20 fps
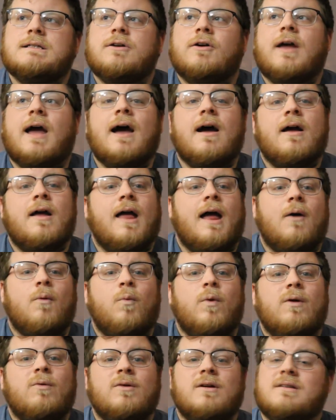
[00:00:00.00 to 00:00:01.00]
So yeah,
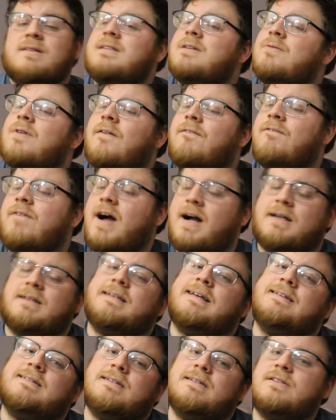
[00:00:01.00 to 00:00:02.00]
we will see what
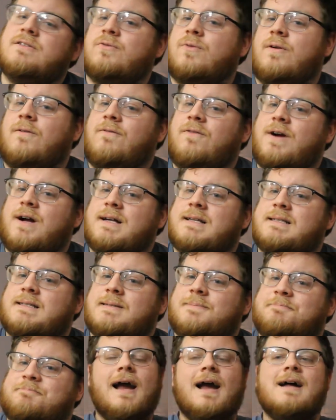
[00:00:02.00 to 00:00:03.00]
Fox has in store for
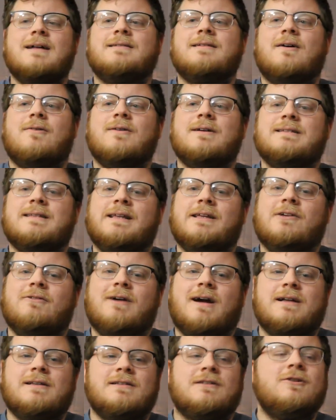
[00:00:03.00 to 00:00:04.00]
us. As always,
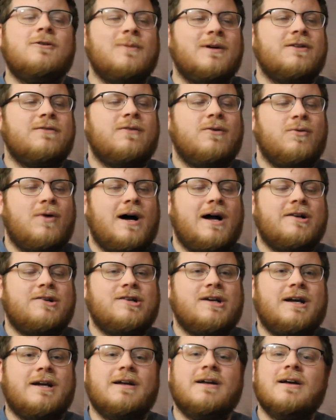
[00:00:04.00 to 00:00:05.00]
thank you guys so much for
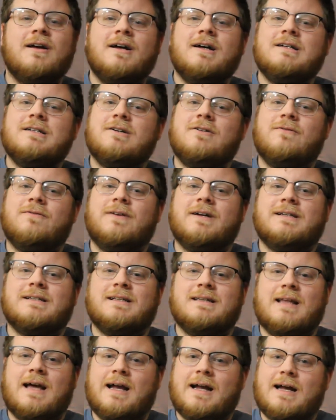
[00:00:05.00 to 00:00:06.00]
watching. Don't
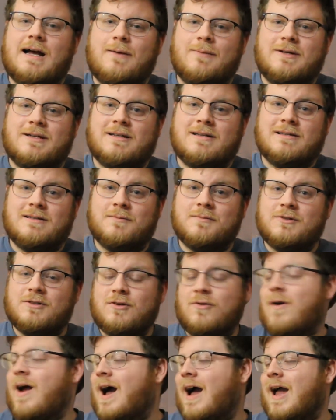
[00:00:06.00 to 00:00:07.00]
forget to like, comment, and
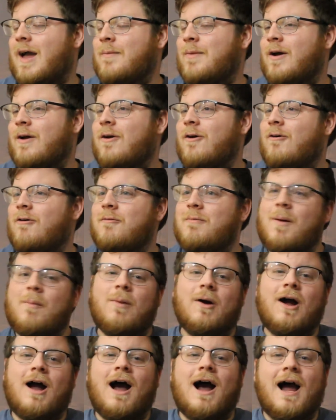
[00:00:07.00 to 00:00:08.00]
subscribe.
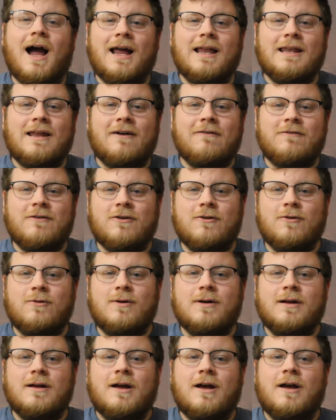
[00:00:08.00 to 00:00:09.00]
Remember, I love
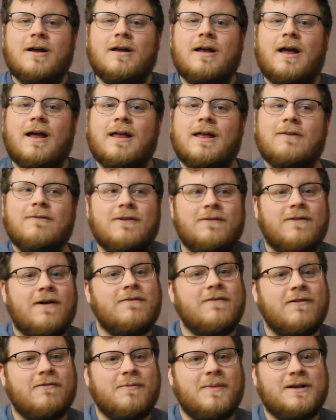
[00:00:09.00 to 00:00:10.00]
you. Even
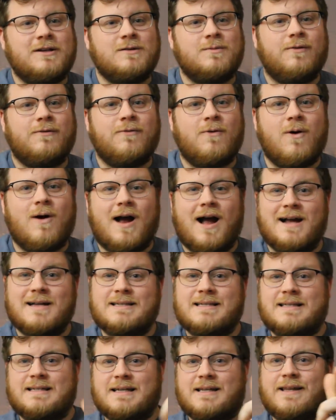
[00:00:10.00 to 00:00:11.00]
if I've never met you before,
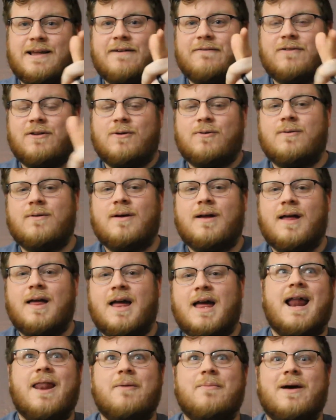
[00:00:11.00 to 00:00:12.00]
I still love you.
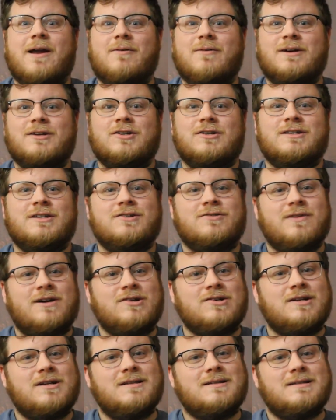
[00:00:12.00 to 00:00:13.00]
No matter what your
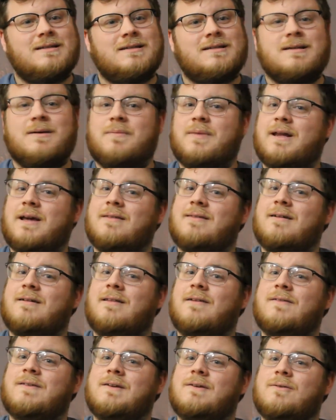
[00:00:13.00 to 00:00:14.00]
situation is, somebody out
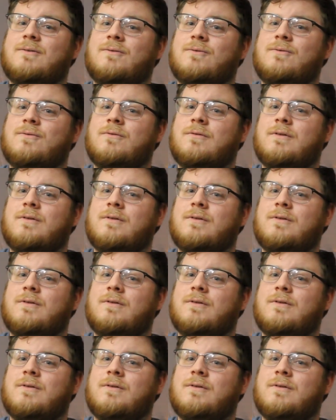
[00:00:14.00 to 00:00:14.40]
there loves you.